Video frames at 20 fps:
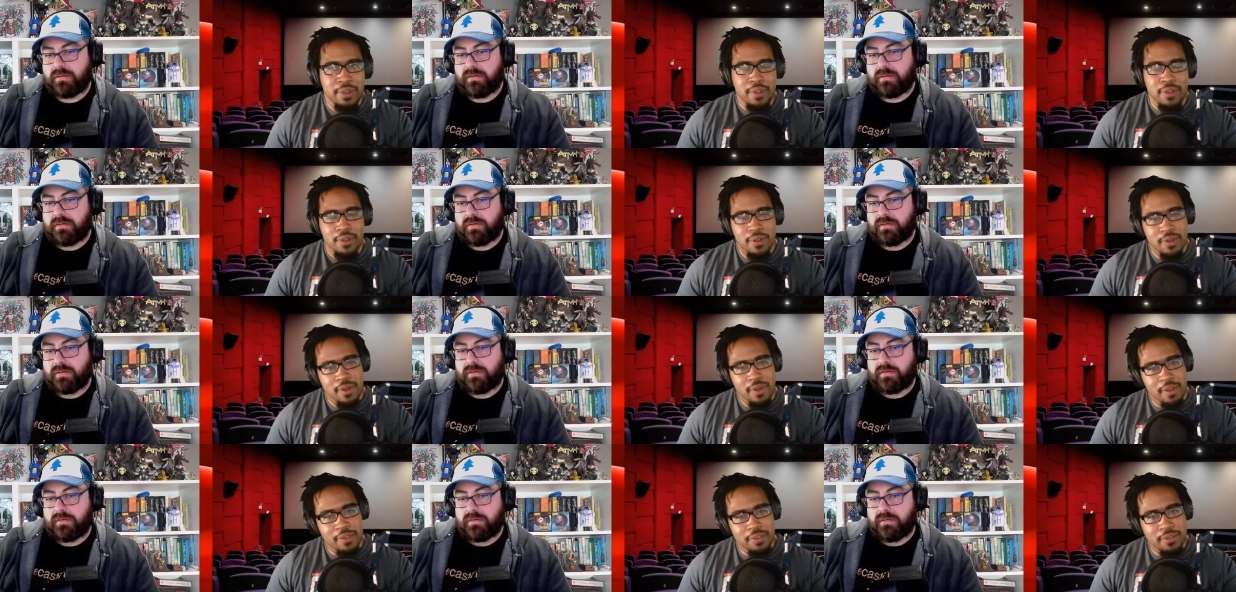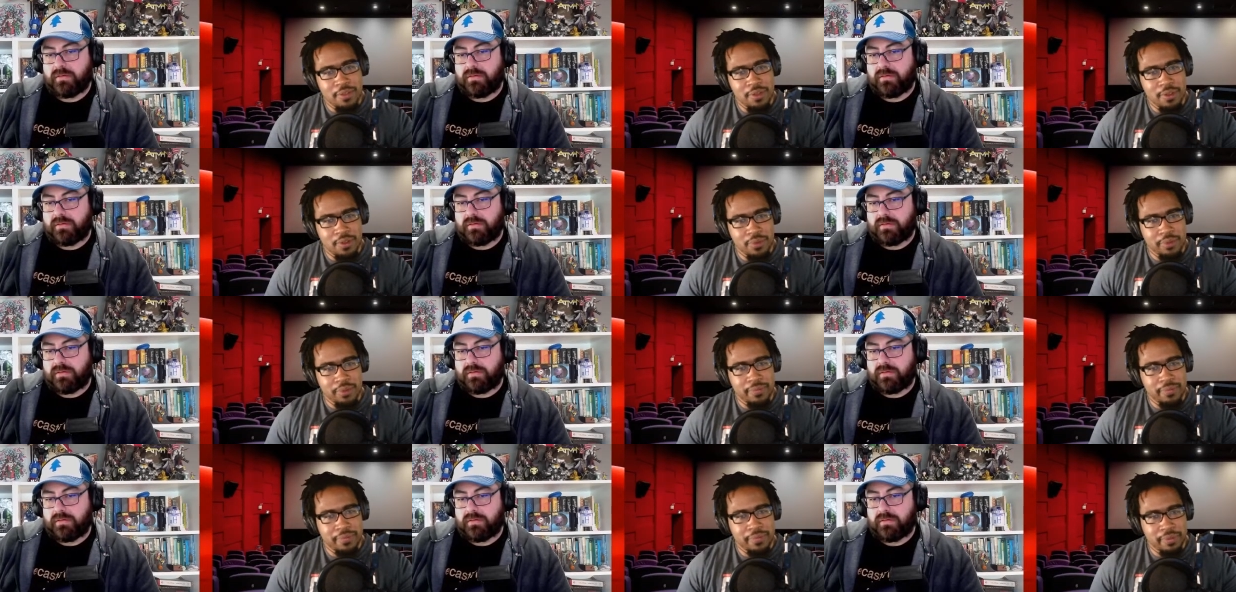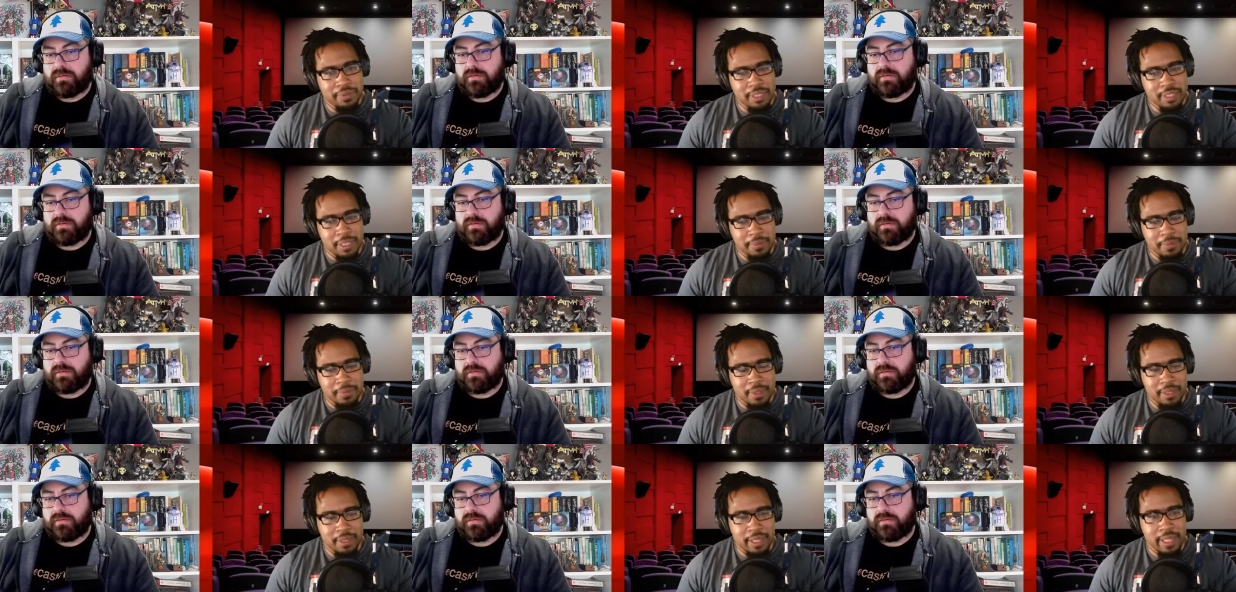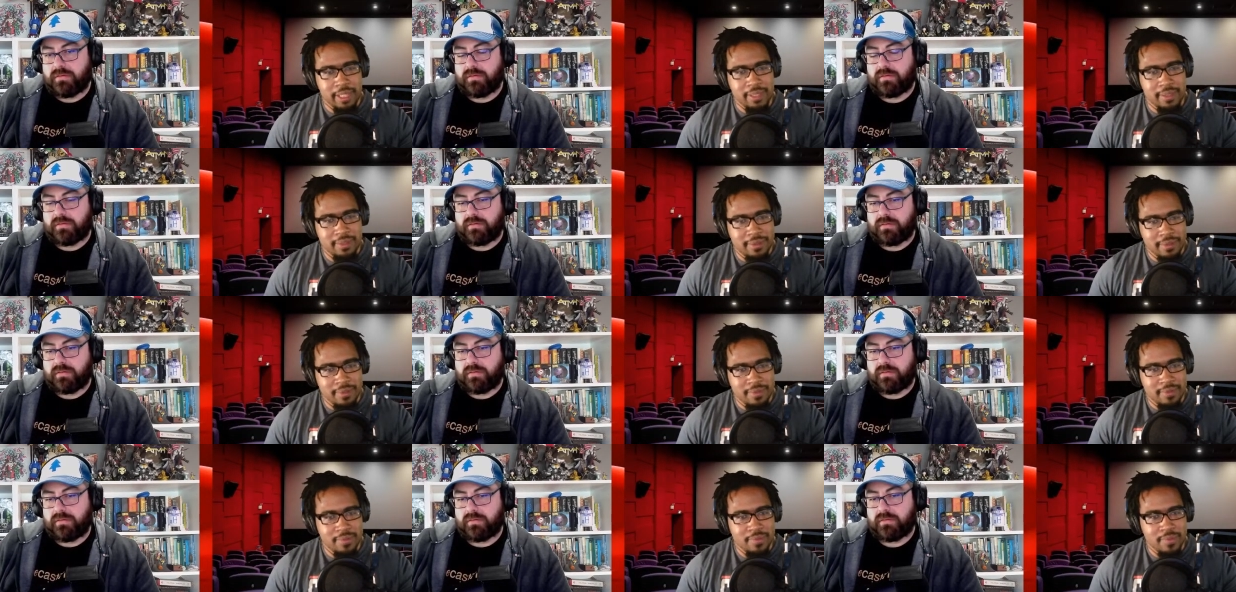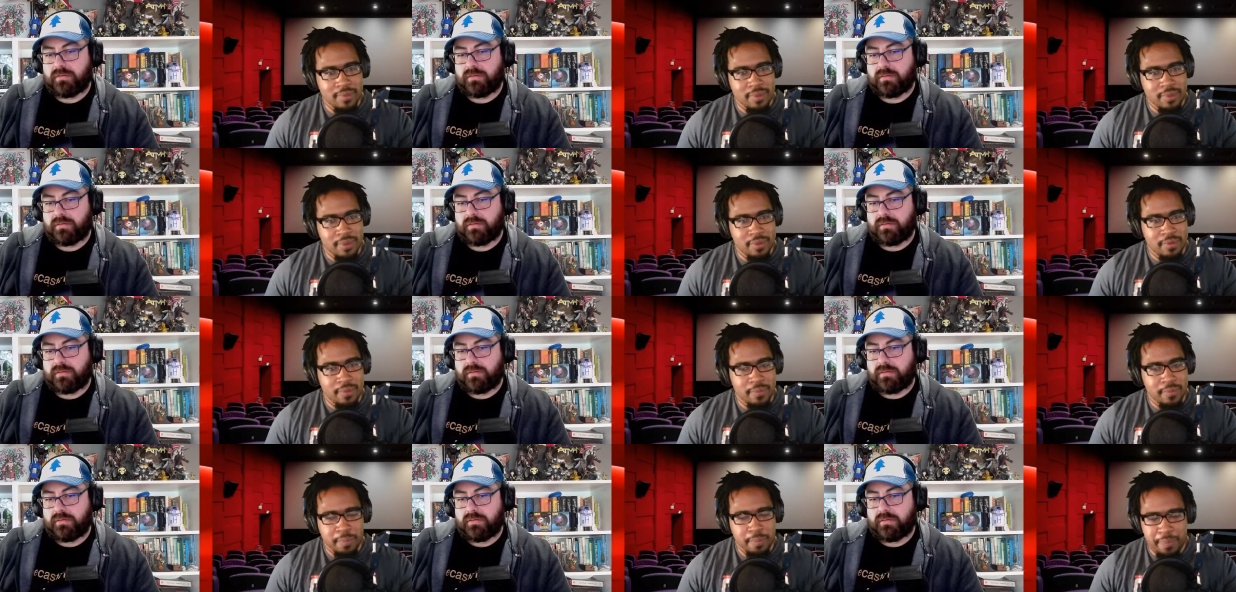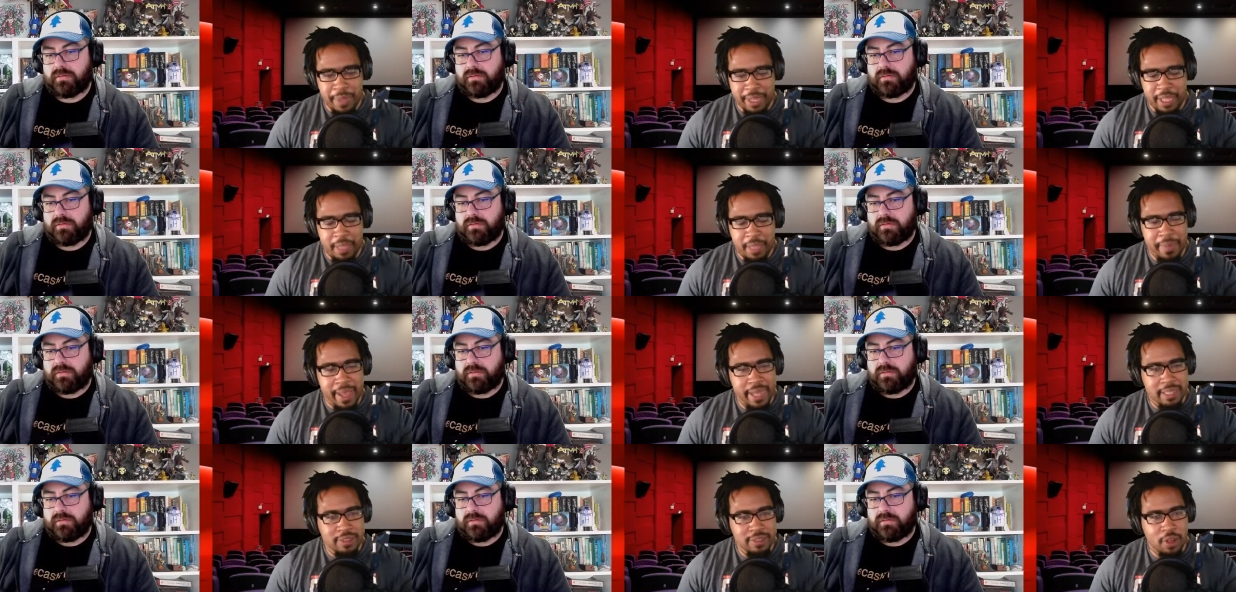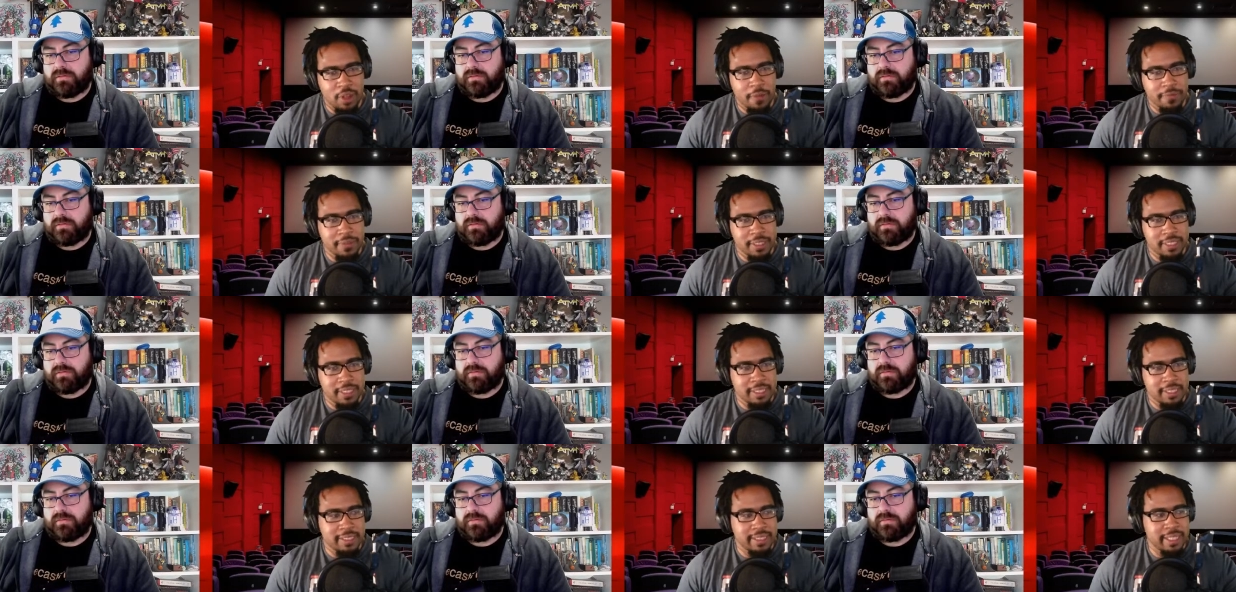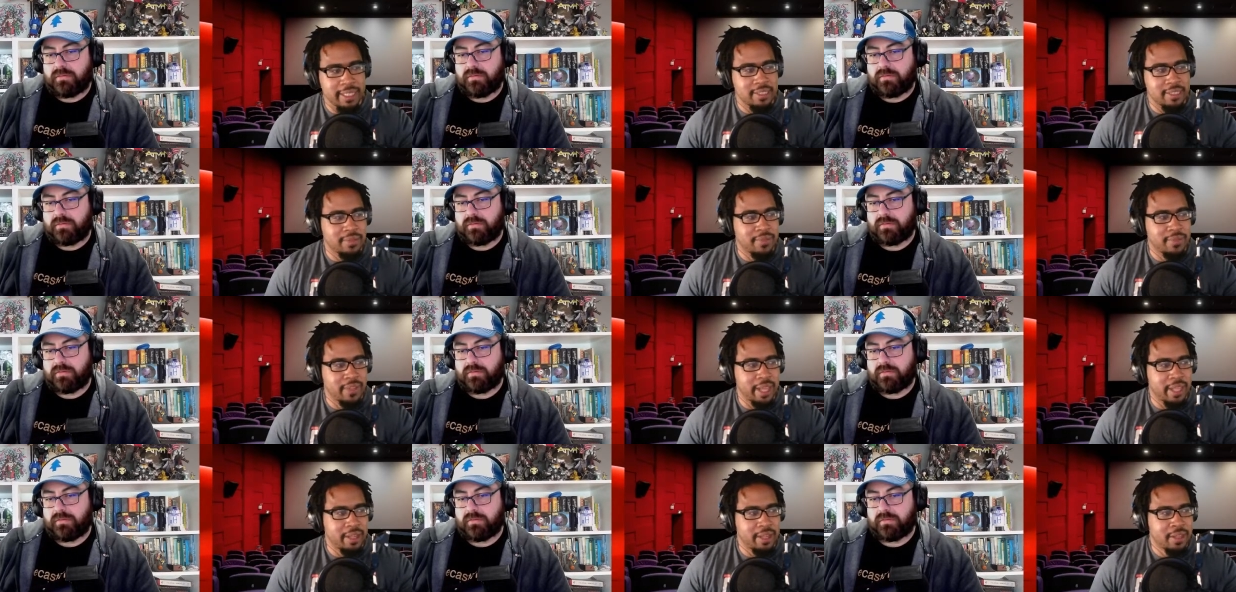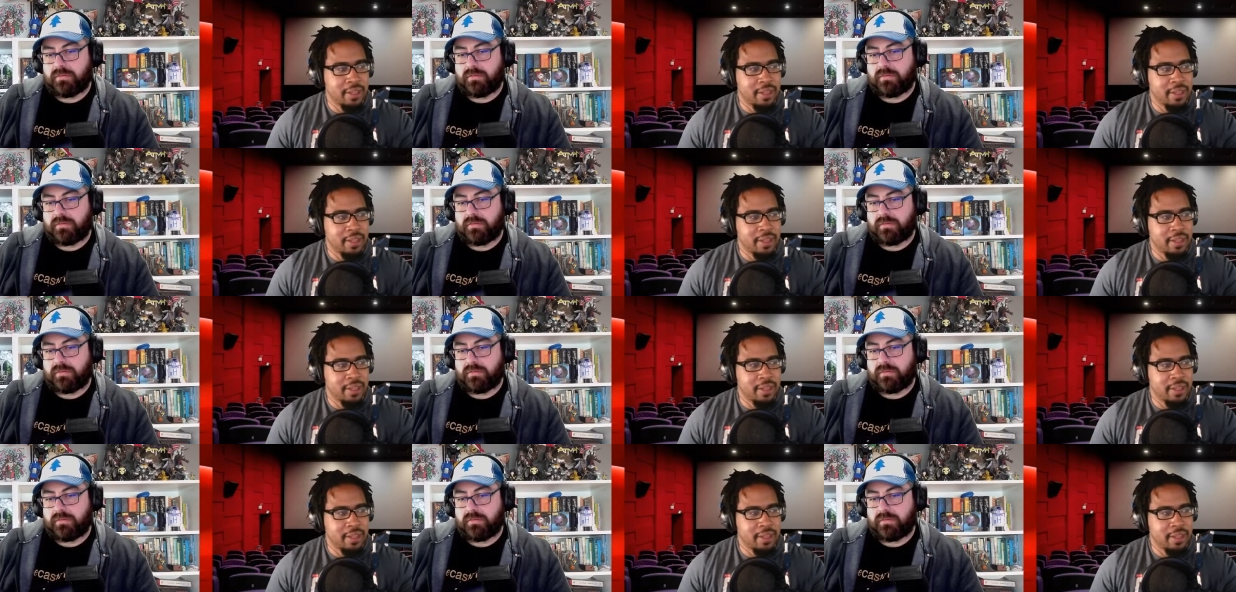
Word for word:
Speaker 1: or are you going for something that piggybacks off the success of that?